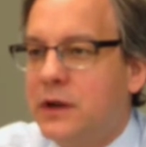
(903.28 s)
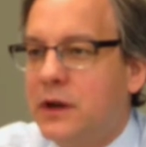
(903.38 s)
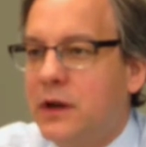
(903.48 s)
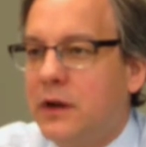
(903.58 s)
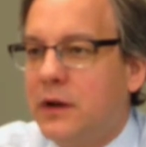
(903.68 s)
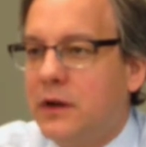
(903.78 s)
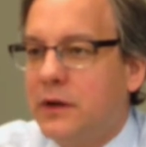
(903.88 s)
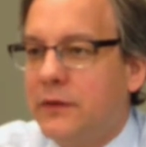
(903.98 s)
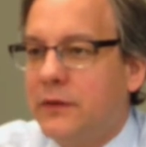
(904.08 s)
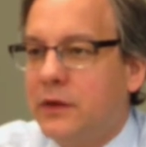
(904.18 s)

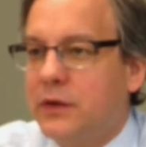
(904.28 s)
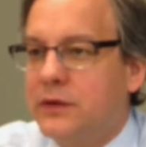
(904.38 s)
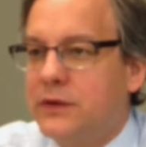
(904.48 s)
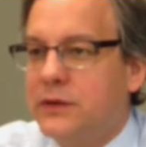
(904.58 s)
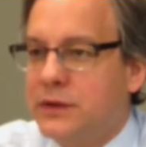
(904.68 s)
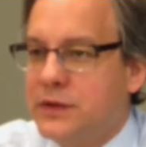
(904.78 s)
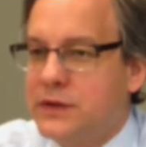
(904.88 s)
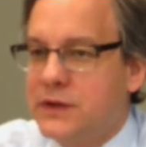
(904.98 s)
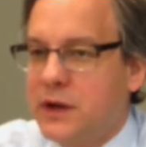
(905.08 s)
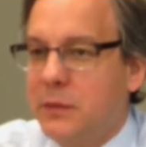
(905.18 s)
Her
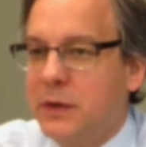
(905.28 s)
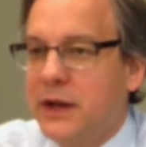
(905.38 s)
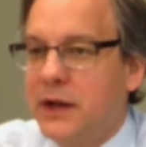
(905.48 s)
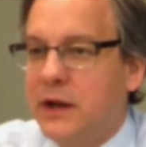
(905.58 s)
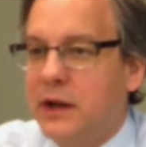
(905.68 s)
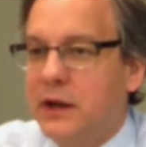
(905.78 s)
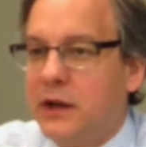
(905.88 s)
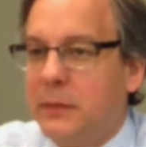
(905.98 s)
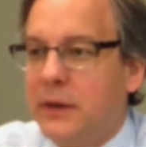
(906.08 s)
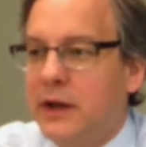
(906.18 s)
situation's complicated a
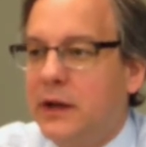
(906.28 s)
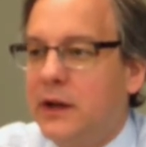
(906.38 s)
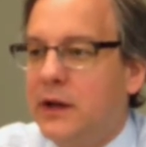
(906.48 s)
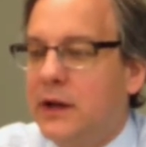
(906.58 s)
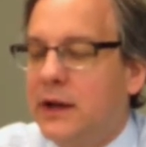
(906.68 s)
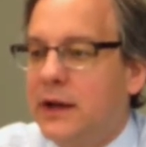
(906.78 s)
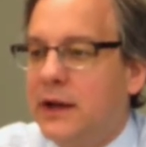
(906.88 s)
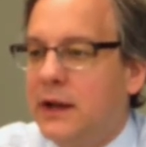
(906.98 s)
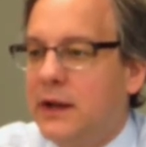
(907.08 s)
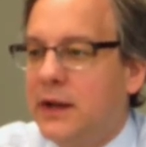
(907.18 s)
little bit
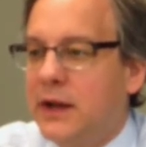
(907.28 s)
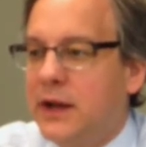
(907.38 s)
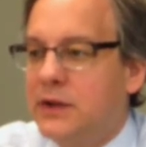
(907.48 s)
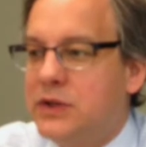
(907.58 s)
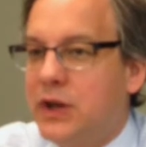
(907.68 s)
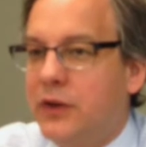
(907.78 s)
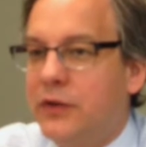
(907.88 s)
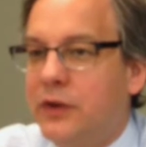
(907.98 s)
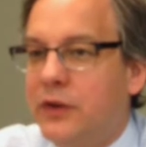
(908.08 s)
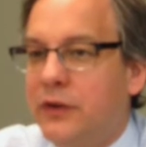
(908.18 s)
in that she
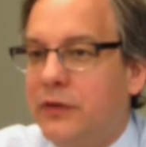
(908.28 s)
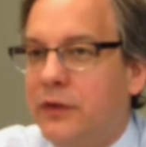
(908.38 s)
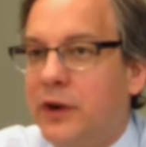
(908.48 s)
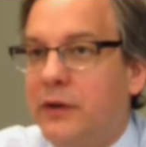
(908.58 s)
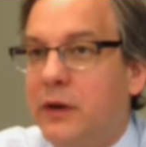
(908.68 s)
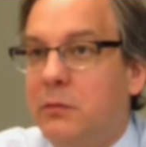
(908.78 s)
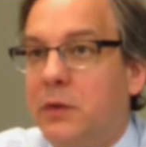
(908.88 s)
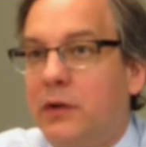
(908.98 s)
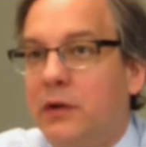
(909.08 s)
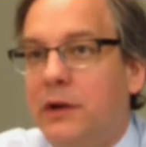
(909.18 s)
also doesn't tolerate
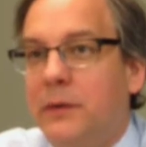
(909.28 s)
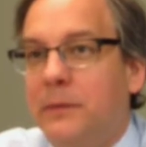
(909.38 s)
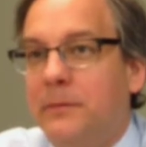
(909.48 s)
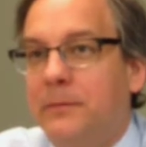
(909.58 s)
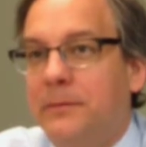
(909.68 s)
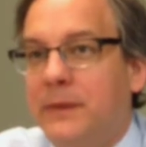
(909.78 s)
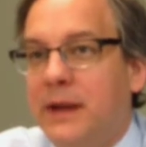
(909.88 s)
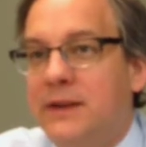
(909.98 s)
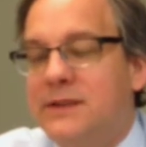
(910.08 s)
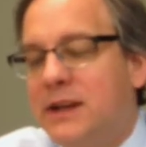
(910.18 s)
milk.
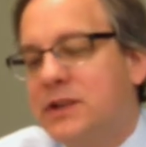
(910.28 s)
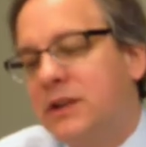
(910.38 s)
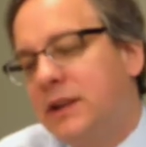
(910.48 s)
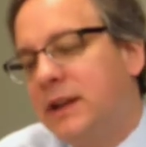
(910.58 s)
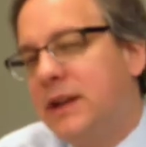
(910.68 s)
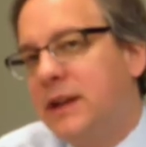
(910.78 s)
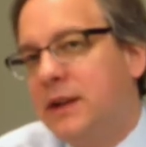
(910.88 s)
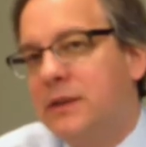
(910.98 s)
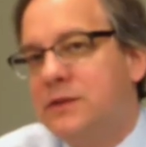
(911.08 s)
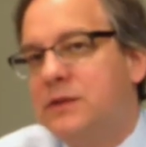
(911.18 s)
And there's actually,
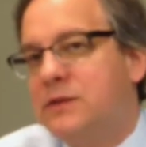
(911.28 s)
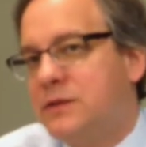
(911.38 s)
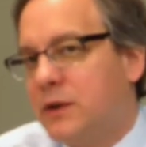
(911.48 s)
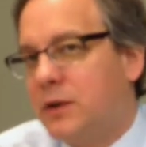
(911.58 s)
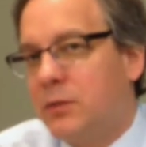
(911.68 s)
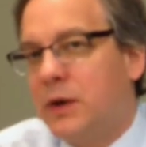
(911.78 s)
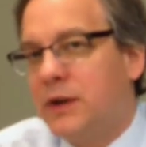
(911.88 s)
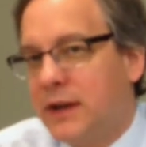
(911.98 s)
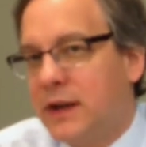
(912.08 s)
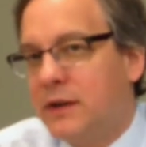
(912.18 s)
those two sort of run
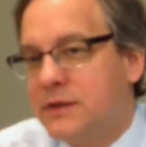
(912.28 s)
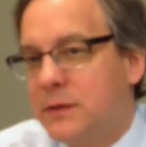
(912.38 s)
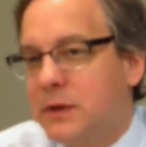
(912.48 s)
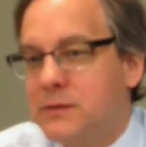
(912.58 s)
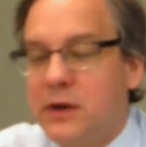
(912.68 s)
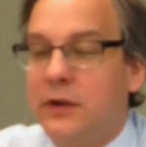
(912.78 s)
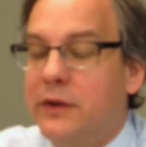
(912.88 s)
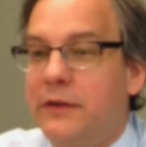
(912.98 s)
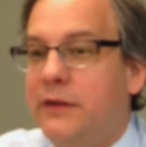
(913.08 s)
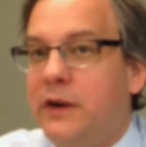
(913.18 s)
together sometimes, although
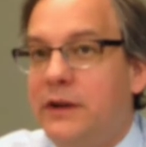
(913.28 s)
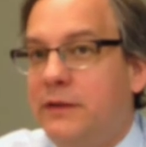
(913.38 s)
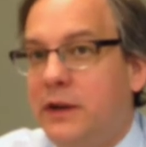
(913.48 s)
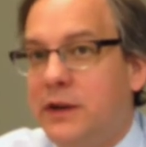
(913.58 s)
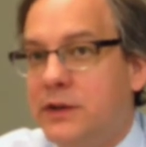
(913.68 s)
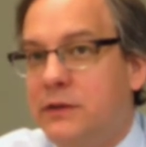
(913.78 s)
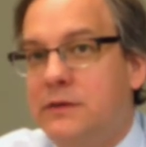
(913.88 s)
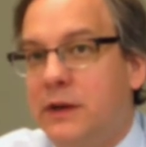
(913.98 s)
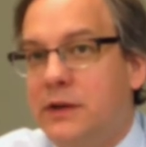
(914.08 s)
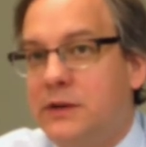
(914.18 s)
they're very different issues, right?